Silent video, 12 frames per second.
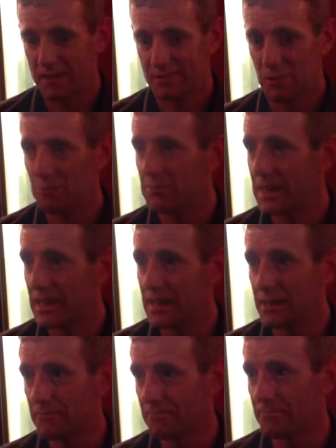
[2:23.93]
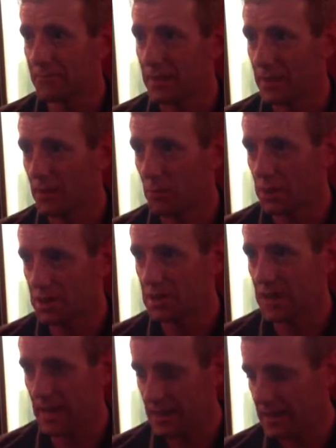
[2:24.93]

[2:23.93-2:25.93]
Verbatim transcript: Dublinia, which they